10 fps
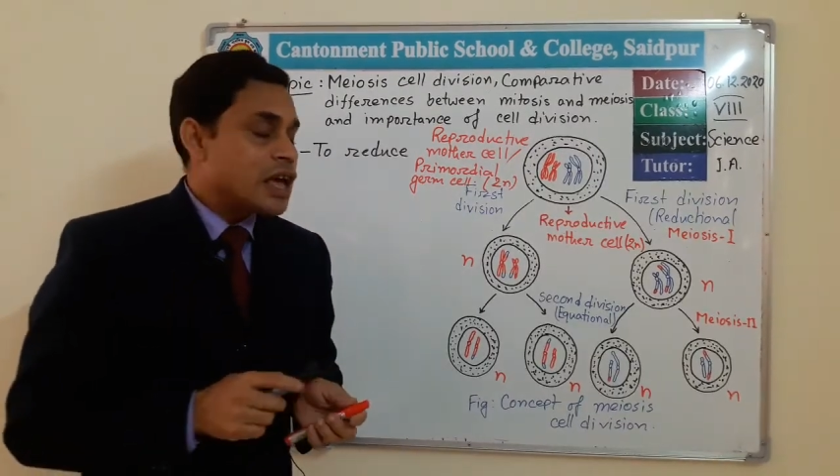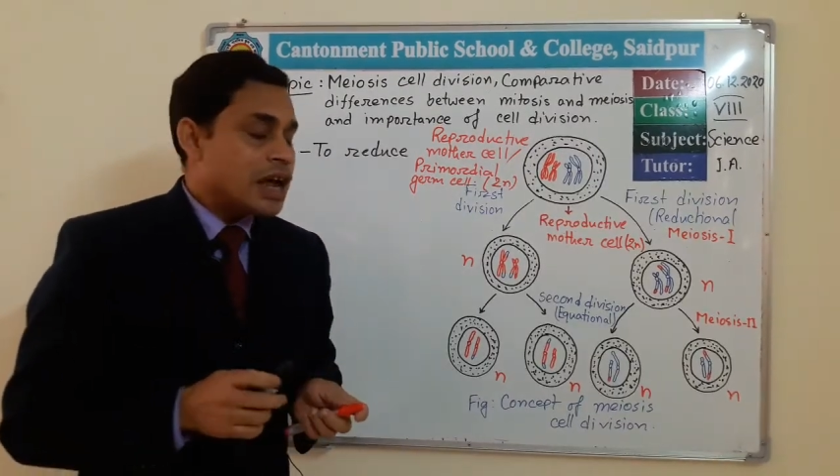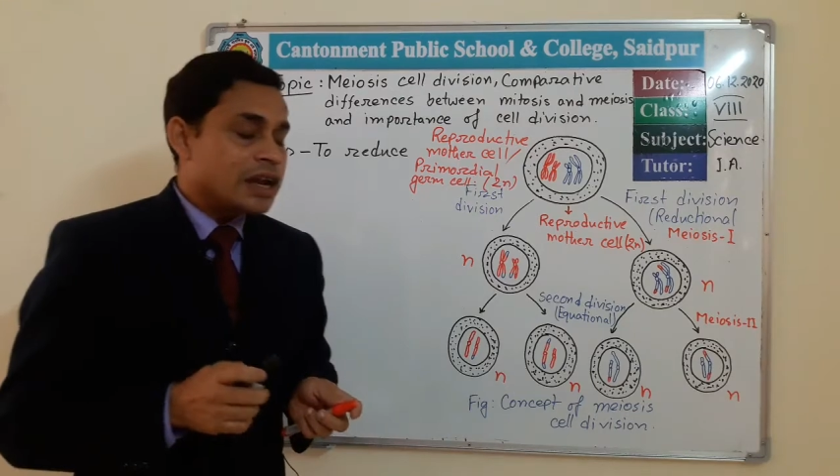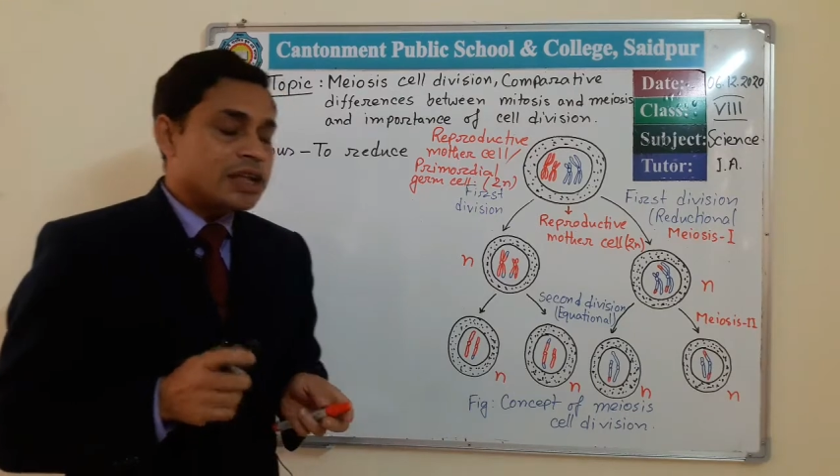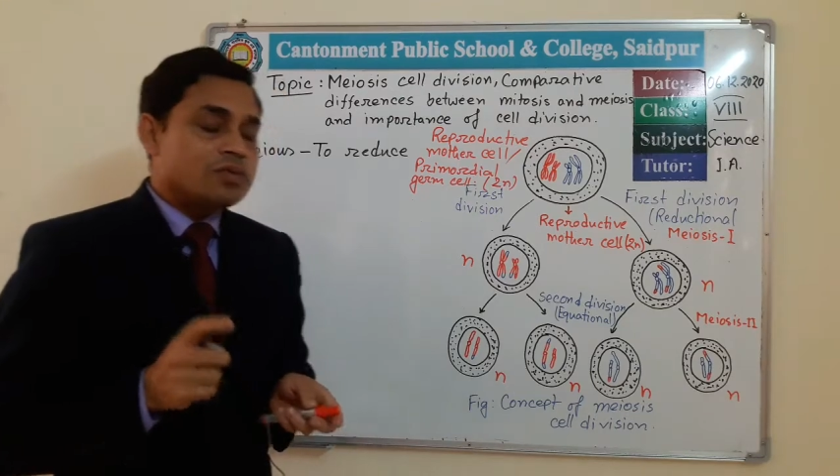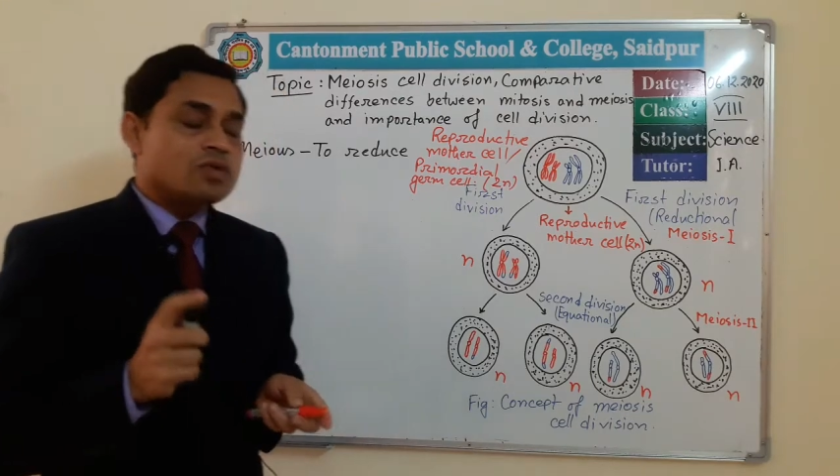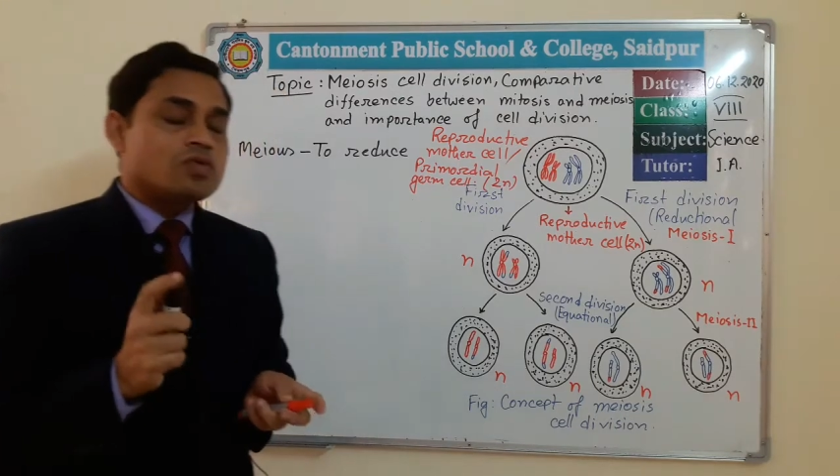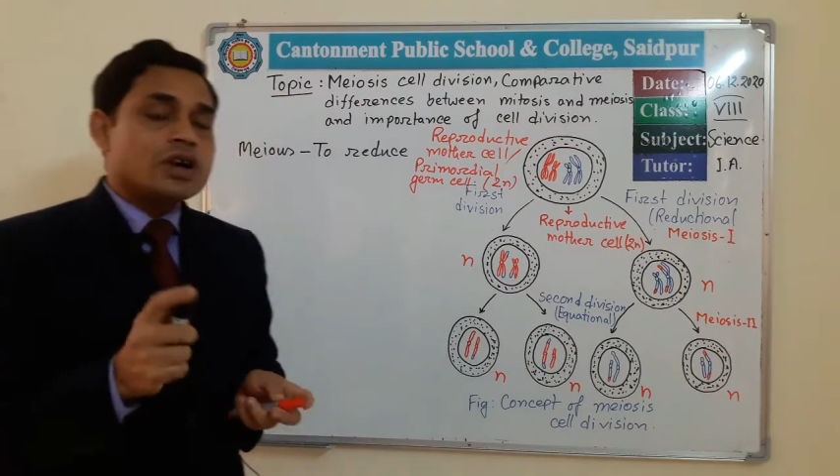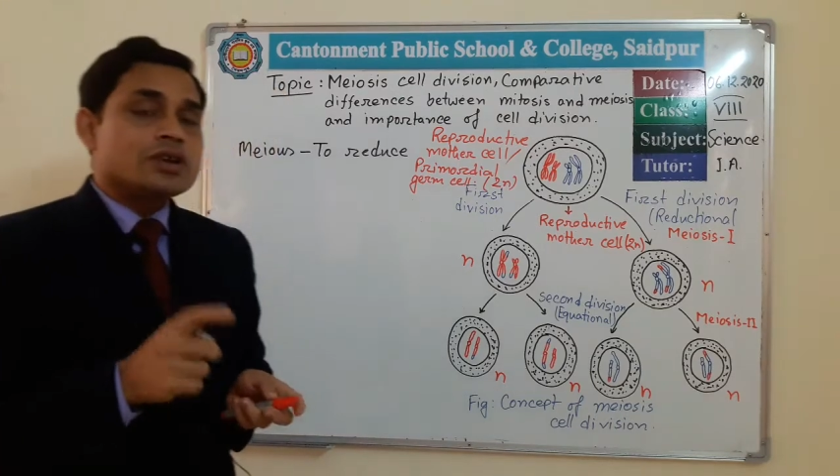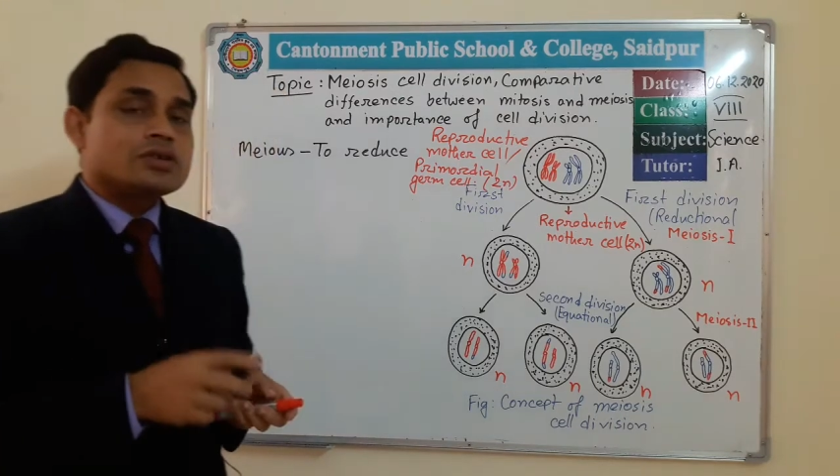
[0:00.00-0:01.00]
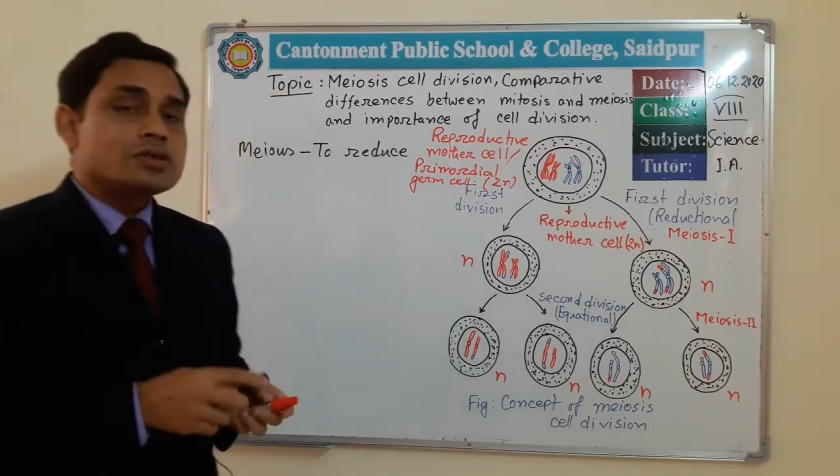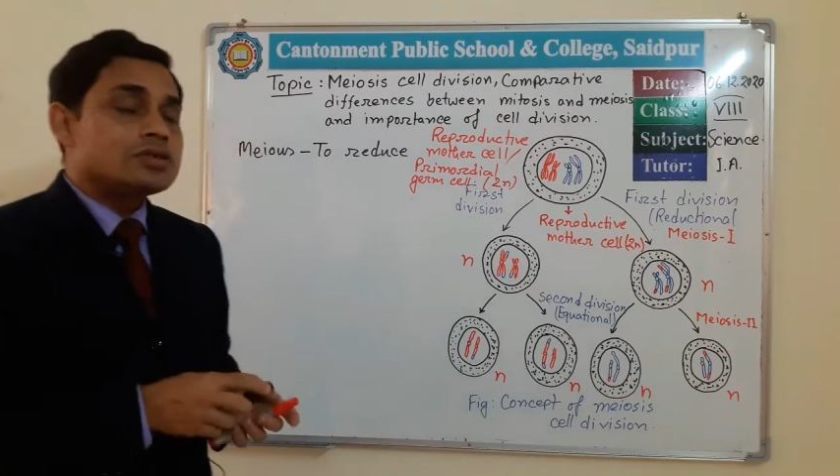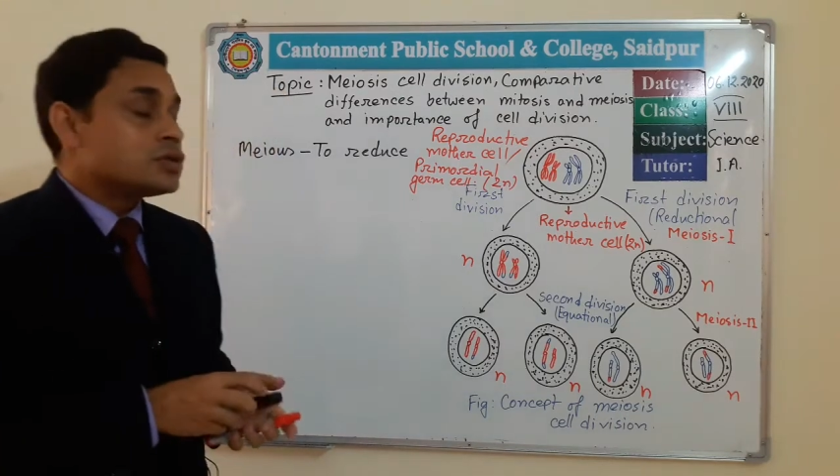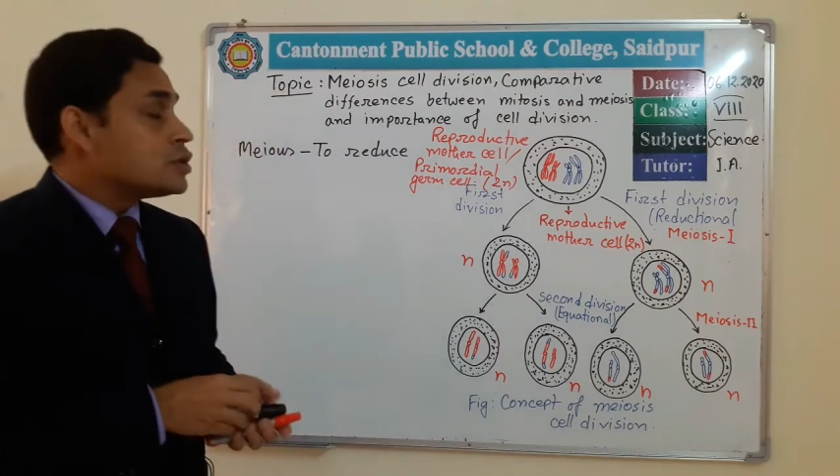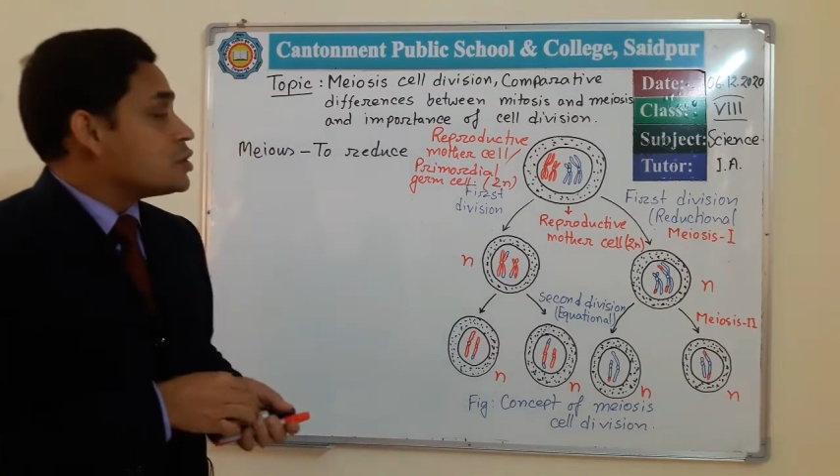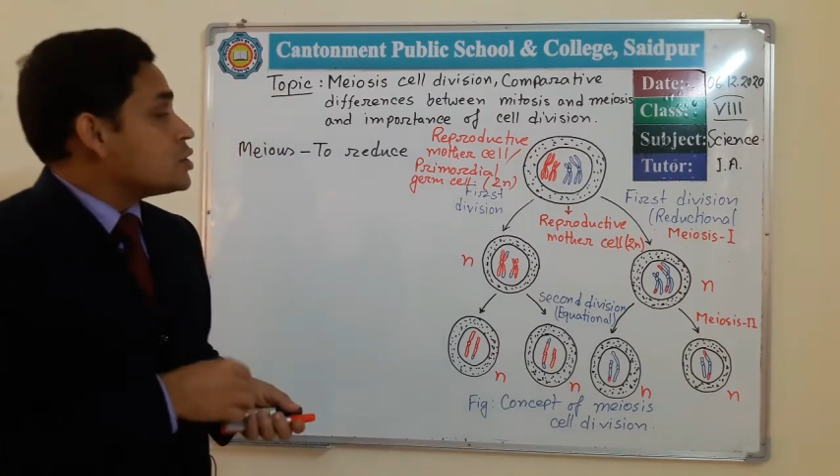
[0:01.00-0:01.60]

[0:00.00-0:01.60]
And if you want to